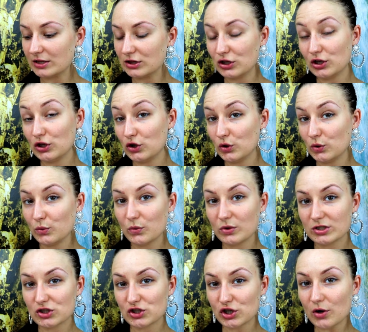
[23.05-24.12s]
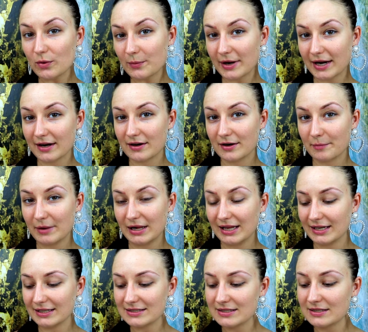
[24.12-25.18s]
the new Jawbreaker palette.